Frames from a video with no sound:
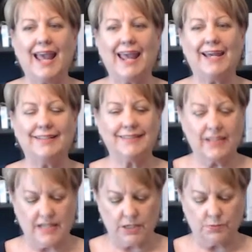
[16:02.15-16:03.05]
And
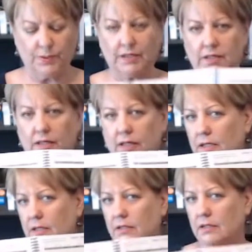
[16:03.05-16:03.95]
when
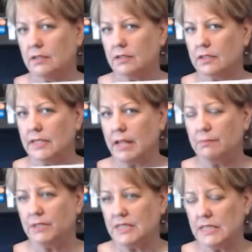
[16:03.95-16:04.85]
the date
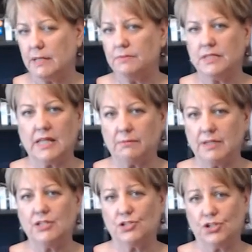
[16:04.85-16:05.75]
book is empty, that
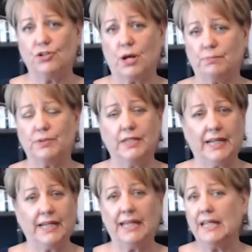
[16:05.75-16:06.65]
means you're not
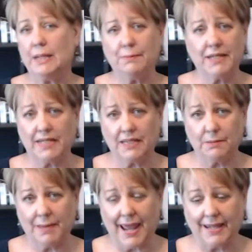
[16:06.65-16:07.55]
putting any money in the
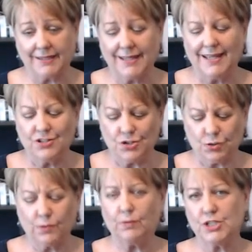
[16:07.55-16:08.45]
bank.
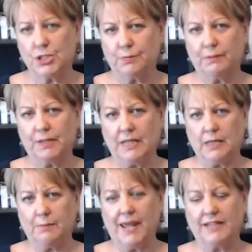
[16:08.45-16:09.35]
So we want you to put money in
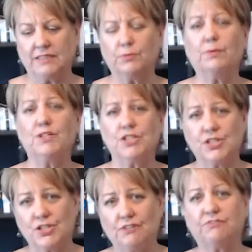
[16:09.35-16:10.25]
the bank. So we want you to
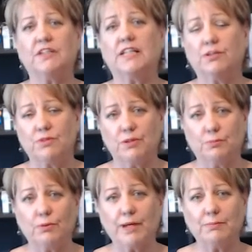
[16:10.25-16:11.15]
start filling it with
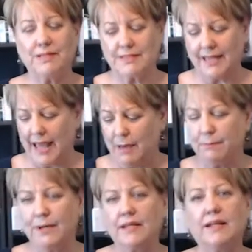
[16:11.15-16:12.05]
appointments.
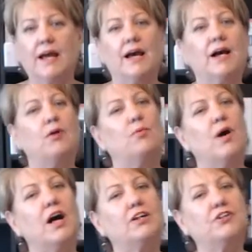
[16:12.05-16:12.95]
But
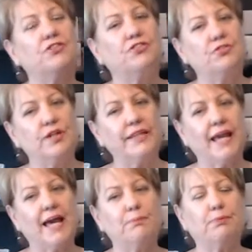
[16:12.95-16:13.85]
while you're doing
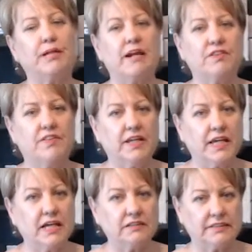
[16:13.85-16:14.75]
that, put
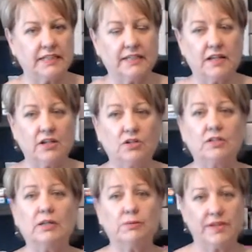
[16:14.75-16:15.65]
everything else in. Not
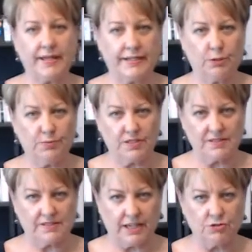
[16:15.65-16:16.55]
only will that help you to
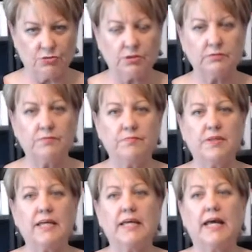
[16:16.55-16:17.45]
schedule,
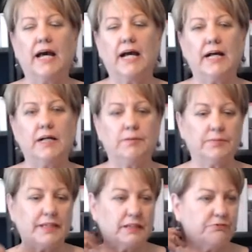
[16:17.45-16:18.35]

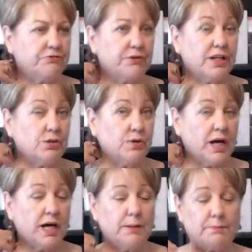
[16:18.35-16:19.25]
it'll free you
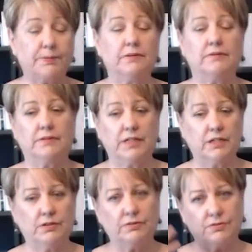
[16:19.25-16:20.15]
up, you
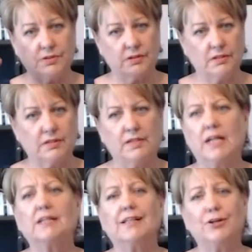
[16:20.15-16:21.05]
know,
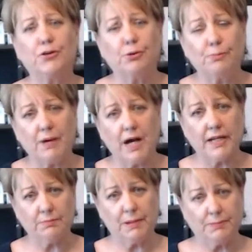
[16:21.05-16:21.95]
unclutter your
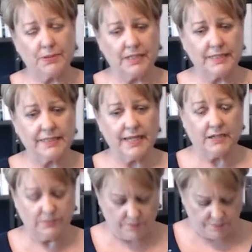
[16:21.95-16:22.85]
mind by putting it
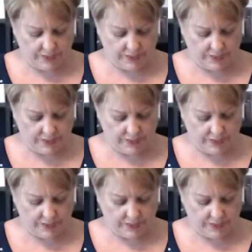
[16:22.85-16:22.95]
down.